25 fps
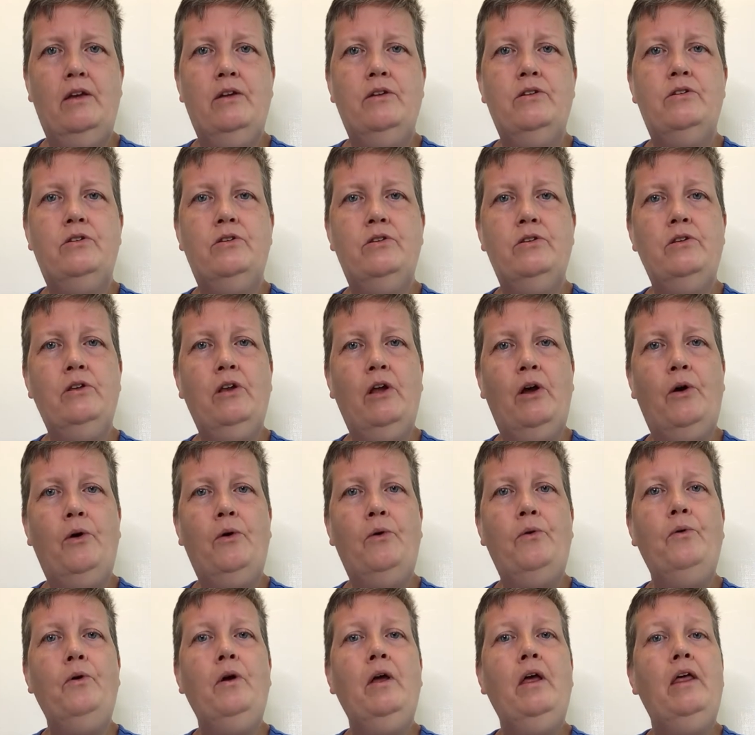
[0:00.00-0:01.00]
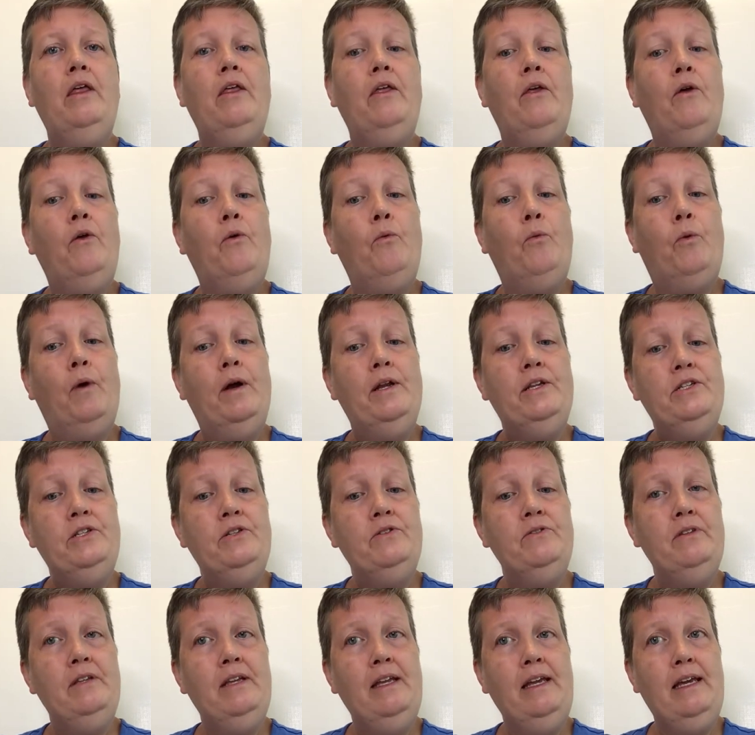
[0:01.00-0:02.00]
to know what
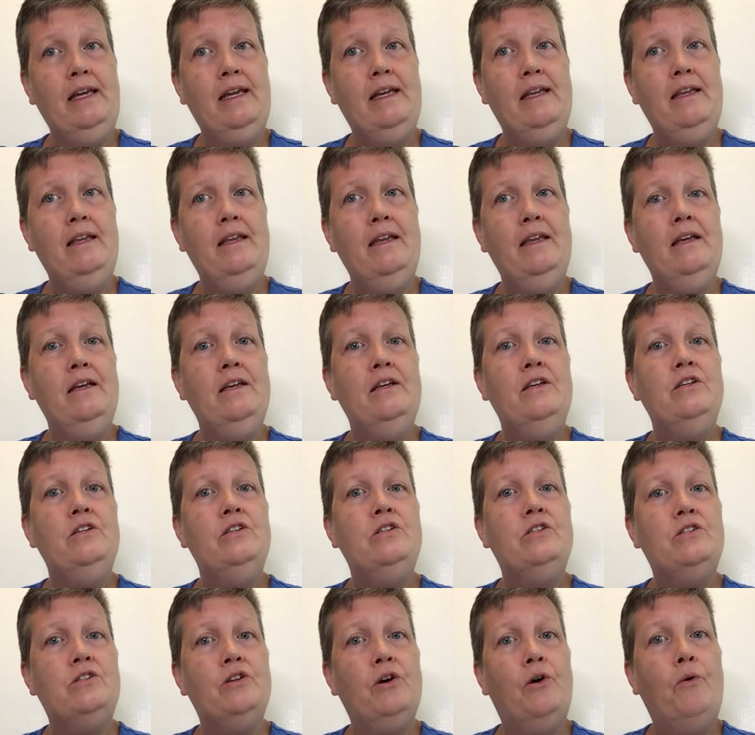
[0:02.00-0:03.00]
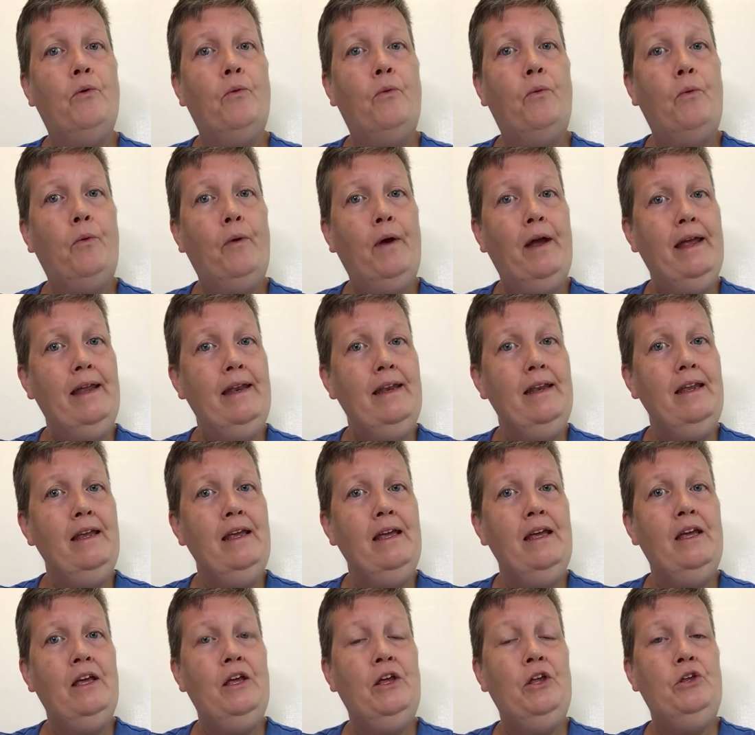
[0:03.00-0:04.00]
you need, so when
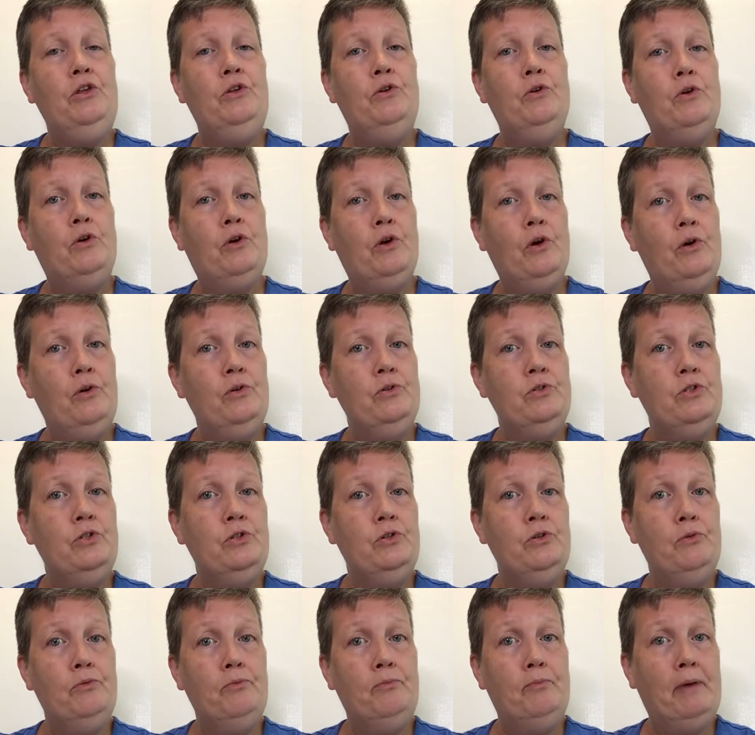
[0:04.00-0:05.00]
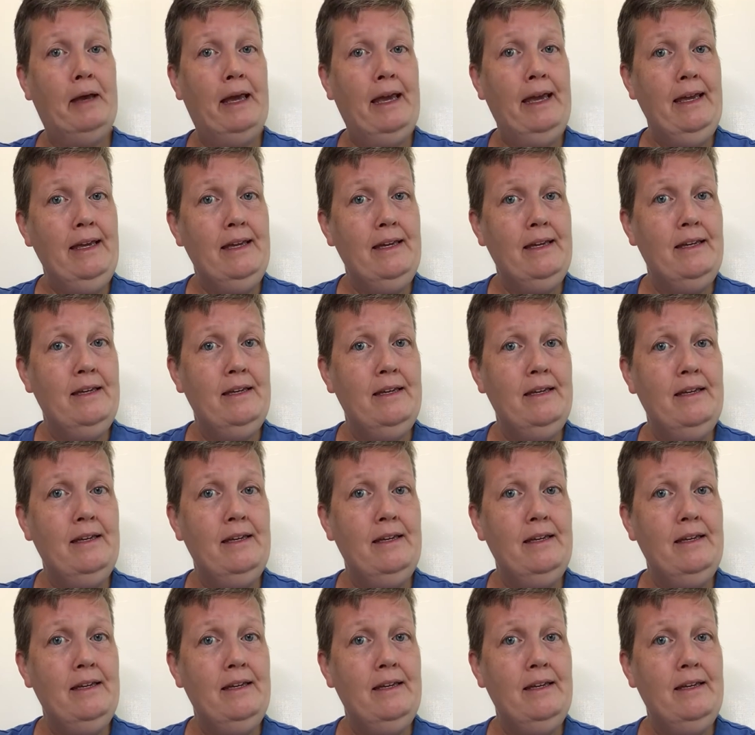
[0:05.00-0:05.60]
you go to bake,